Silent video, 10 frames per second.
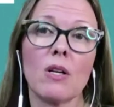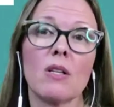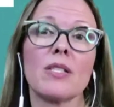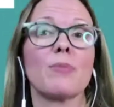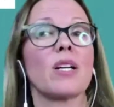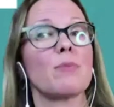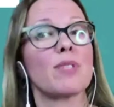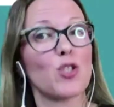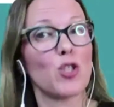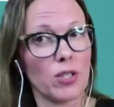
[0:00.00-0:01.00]
Sometimes
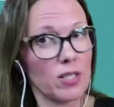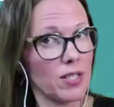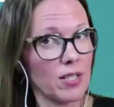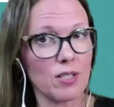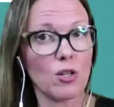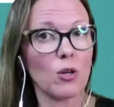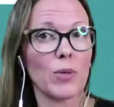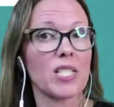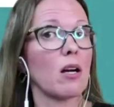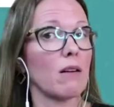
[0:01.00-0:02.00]
insurance doesn't
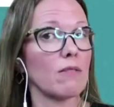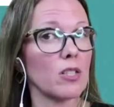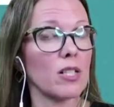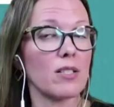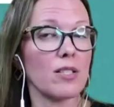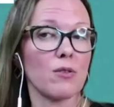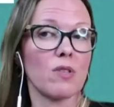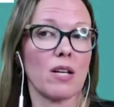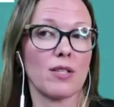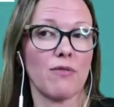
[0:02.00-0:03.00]
always cover it, so
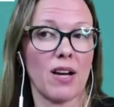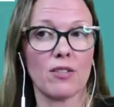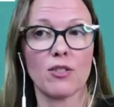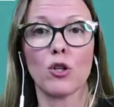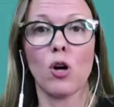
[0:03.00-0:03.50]
that's a factor.